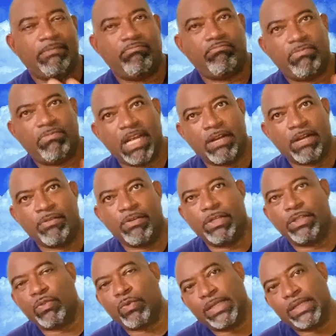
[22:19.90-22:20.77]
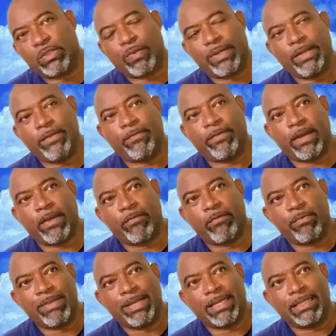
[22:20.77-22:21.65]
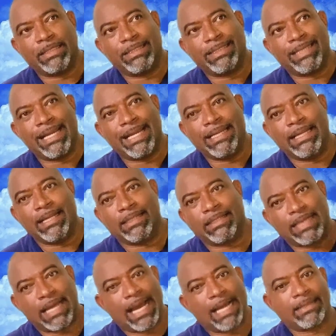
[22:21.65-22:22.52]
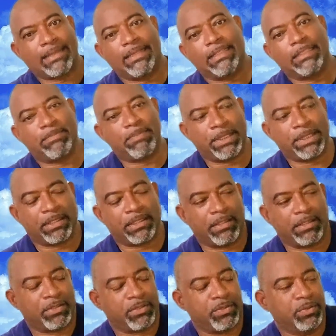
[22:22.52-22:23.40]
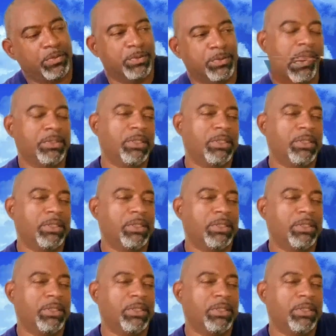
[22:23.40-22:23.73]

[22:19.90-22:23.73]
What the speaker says: January 2025 will make it 10 years at this particular school.